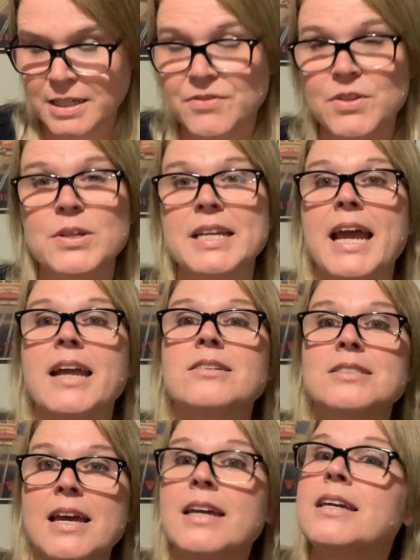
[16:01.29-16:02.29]
If you can handle
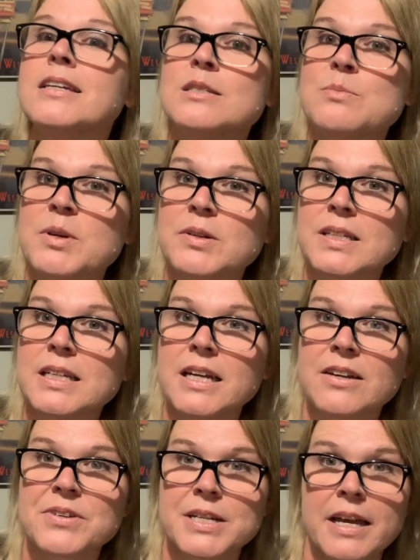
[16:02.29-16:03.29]
taking spirulina
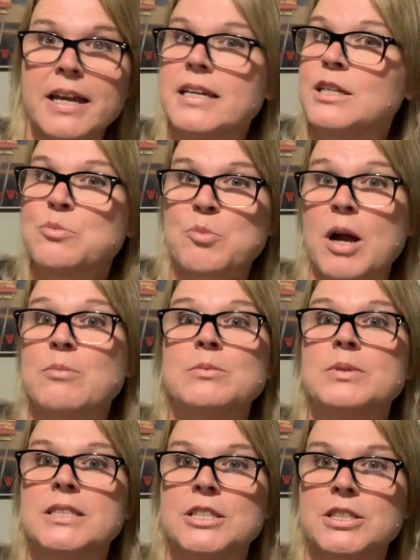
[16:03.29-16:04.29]
every day, you
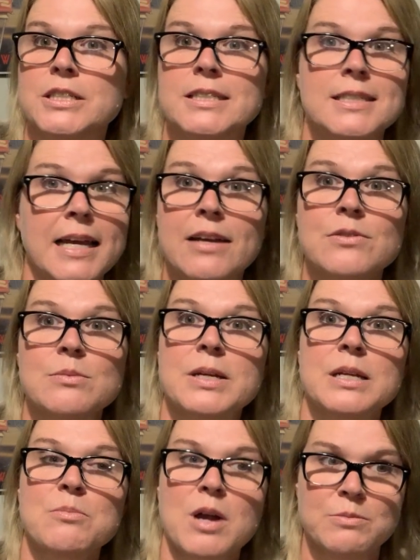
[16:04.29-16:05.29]
probably should.
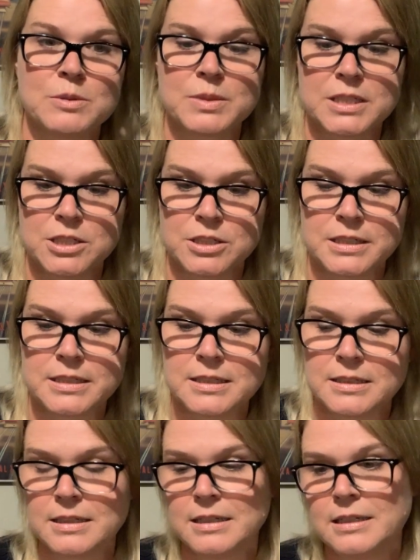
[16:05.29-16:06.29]
Everybody probably should.
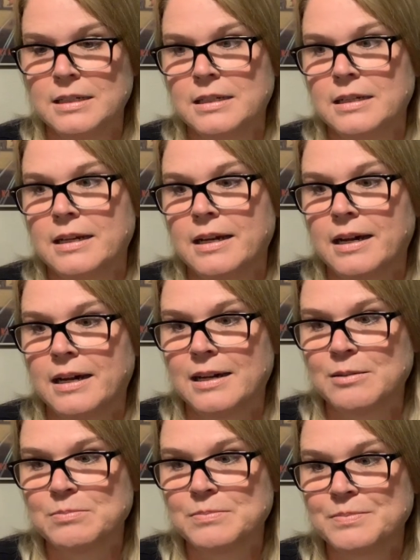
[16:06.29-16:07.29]

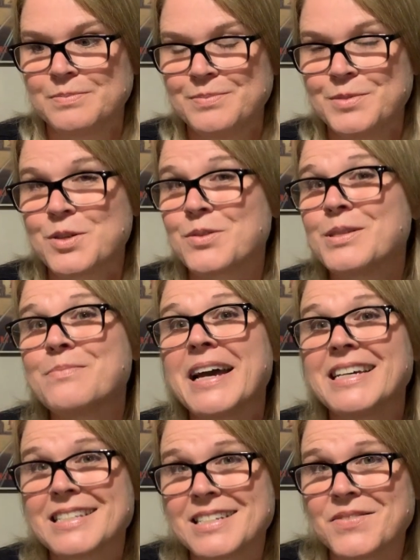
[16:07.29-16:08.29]
Um, so this
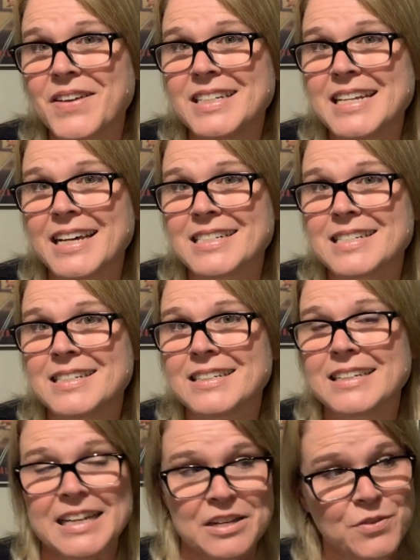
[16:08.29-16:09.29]
mask is
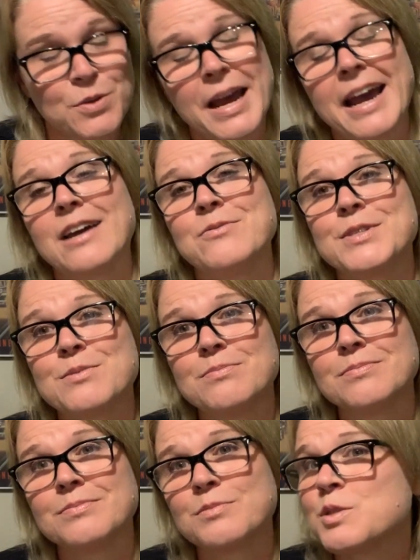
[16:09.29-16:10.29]
fantastic. And if you have
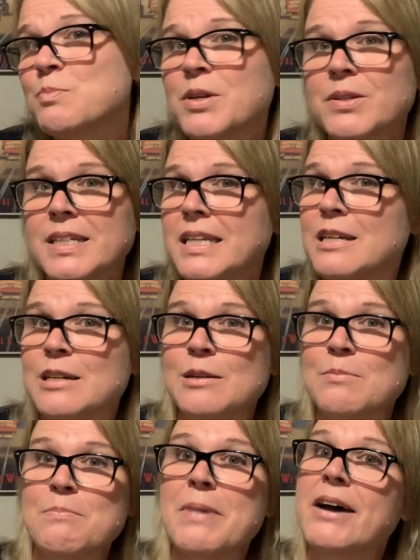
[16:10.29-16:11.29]
some
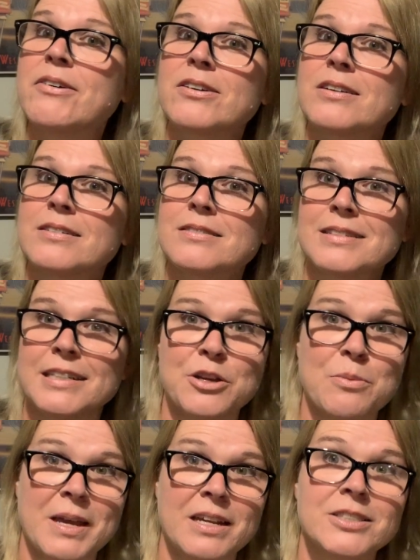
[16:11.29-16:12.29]
spirulina powder in
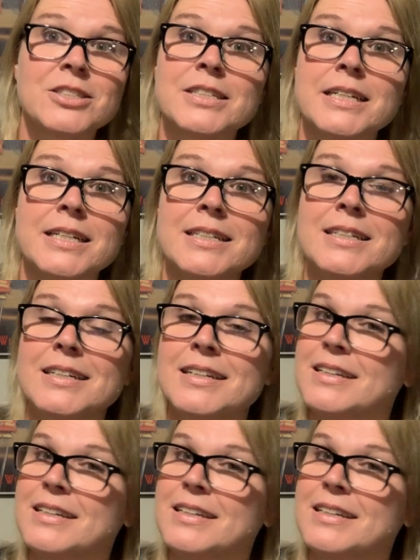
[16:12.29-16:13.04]
your pantry,